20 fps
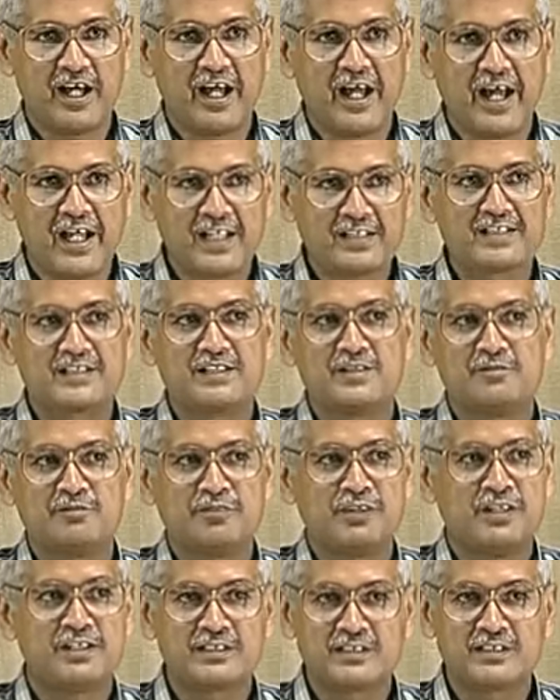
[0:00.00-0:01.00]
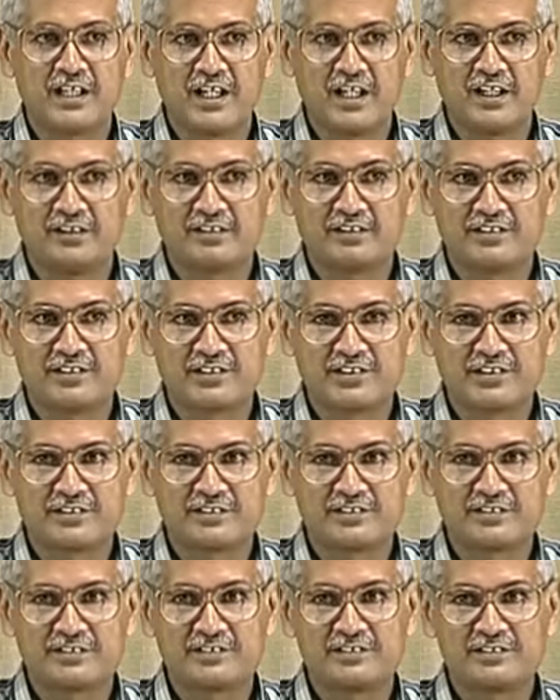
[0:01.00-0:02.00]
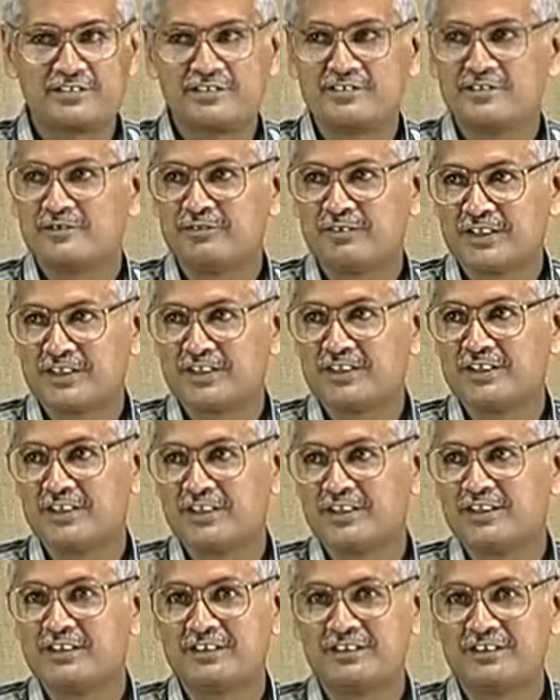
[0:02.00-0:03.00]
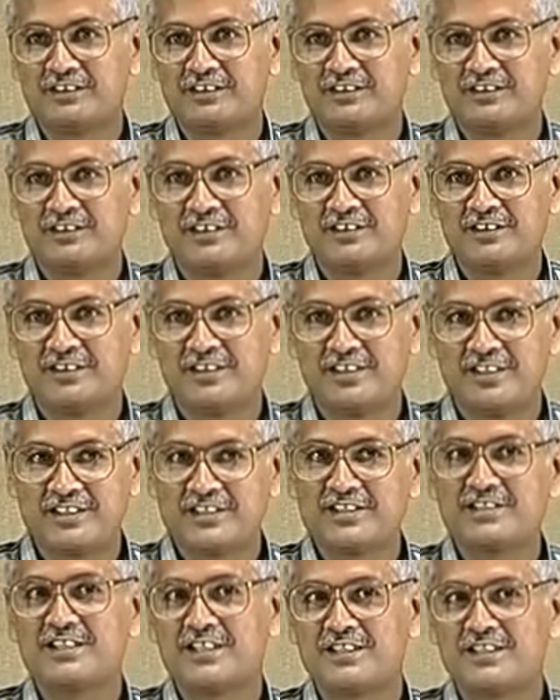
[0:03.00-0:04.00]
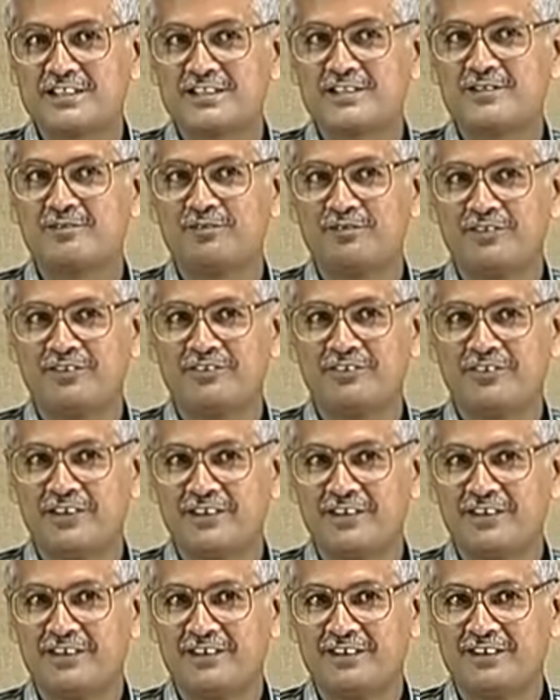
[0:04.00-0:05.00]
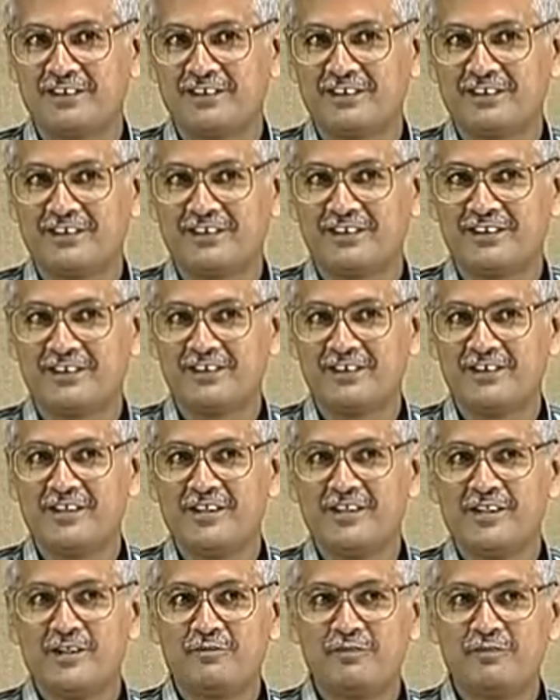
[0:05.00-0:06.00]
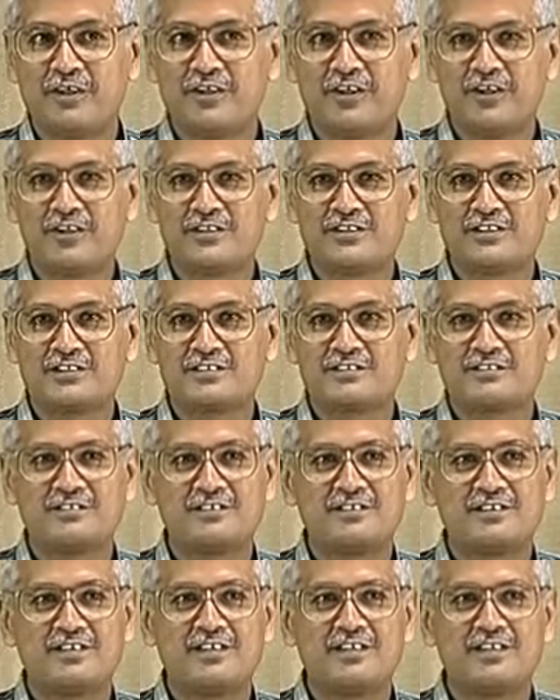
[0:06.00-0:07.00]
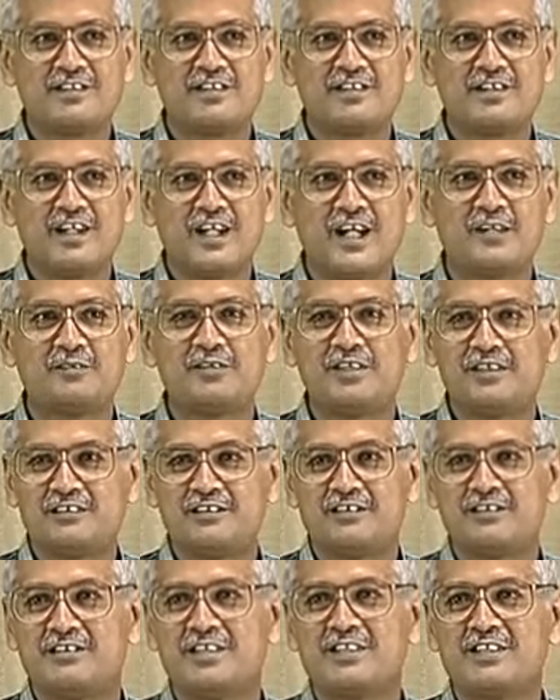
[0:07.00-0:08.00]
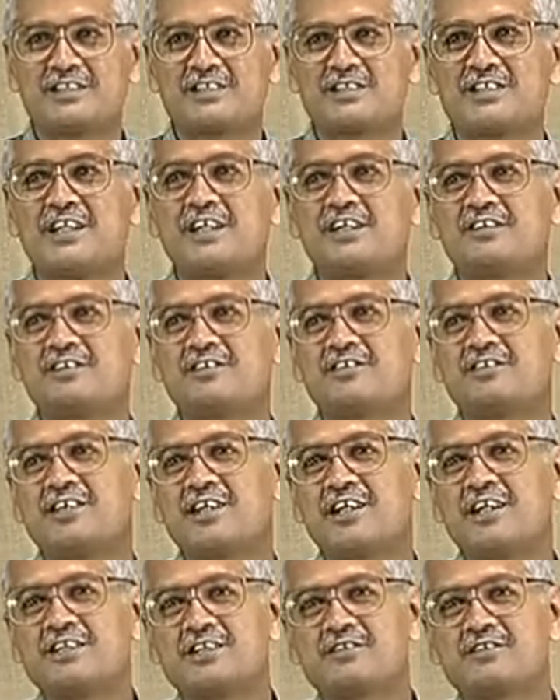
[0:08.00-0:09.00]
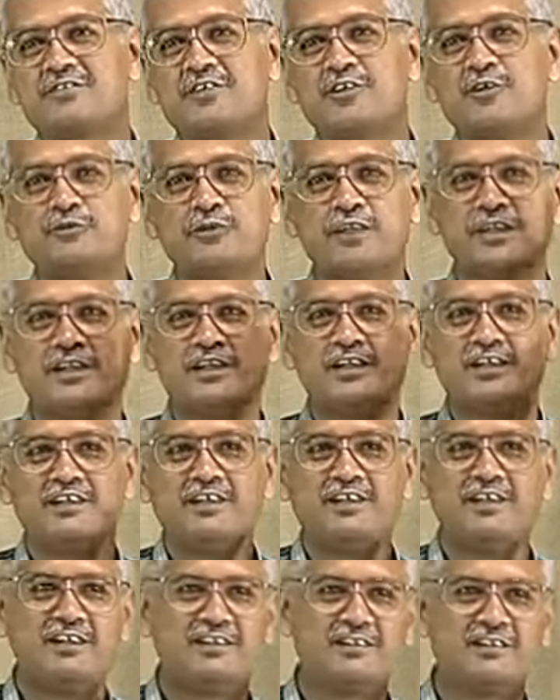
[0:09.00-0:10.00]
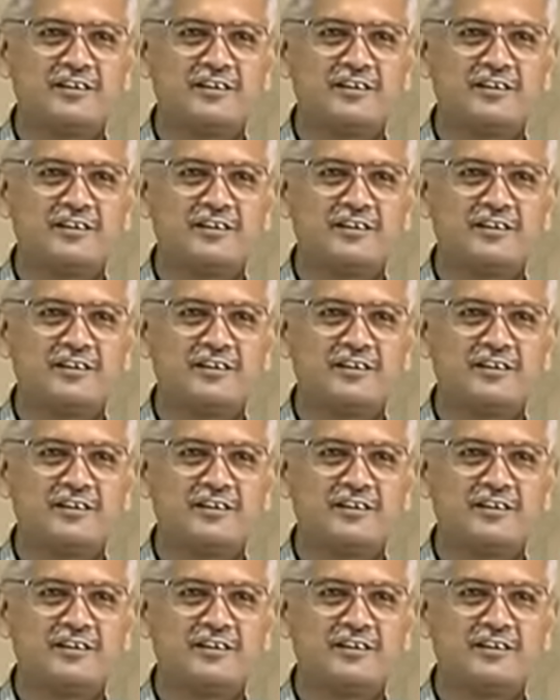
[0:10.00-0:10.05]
As simple as that. But think, is it as simple really? Because, I mean, let's take the case of human learning.